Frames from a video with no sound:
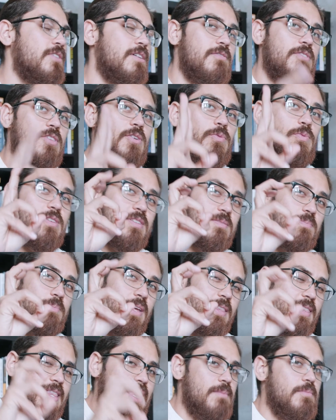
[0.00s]
even though we
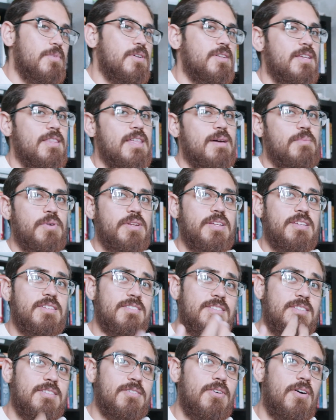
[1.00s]
spent that money is
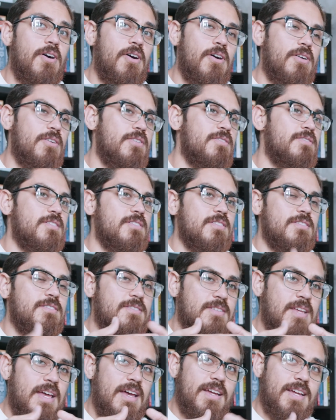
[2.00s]
still ours.
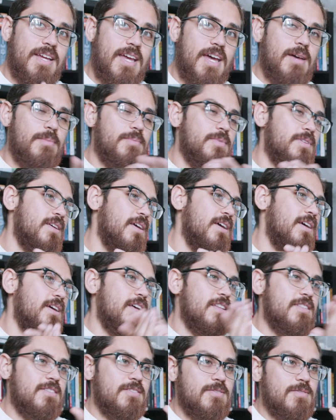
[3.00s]
It's kept,
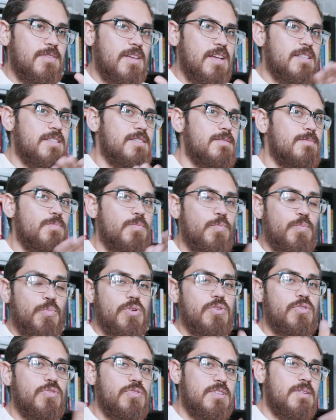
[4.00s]
it's
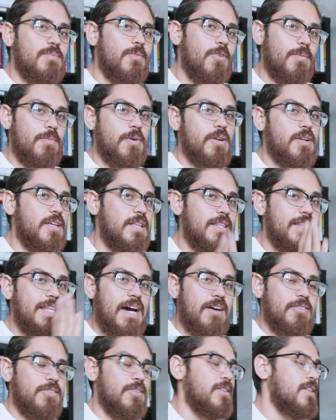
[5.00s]
producing more money
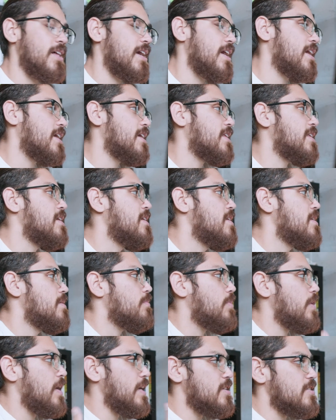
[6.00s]
down the line,
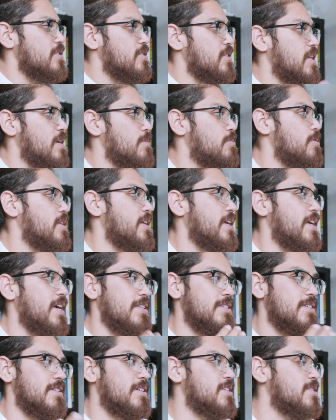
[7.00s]
but I just label it
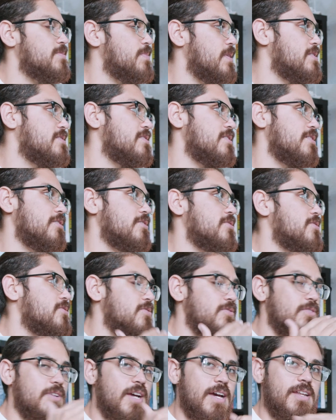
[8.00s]
as an expense here just
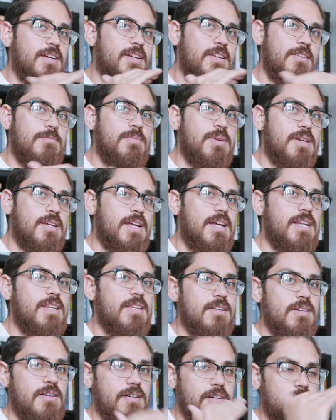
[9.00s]
to kind of give me an
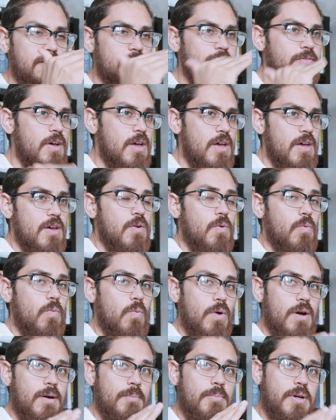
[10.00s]
idea of
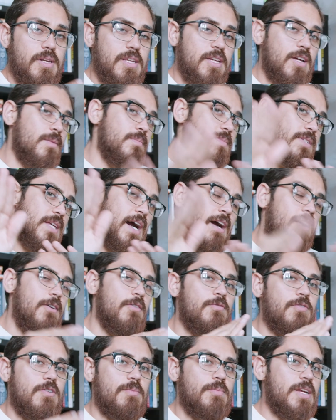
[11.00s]
what money comes
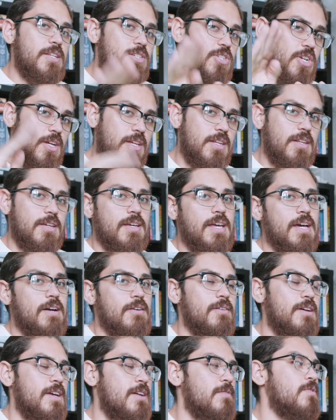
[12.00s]
out from my checking
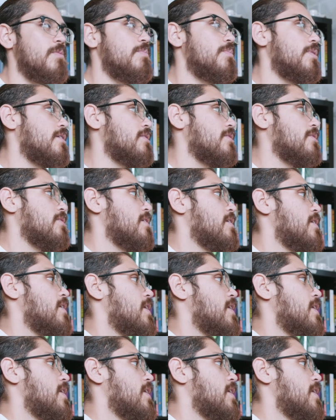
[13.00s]
account every month.